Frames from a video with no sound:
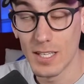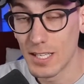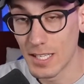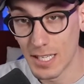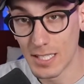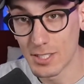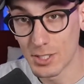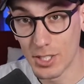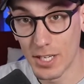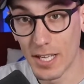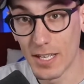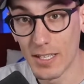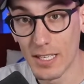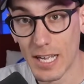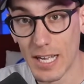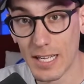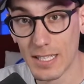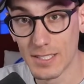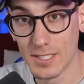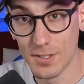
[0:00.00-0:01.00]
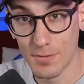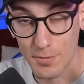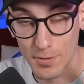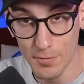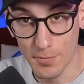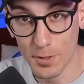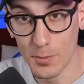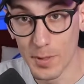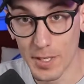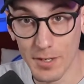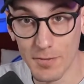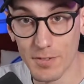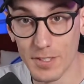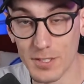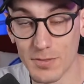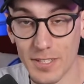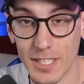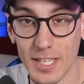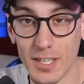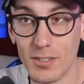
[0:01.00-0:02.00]
yesterday as of the filming of this
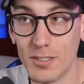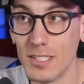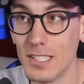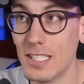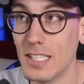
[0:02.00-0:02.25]
video.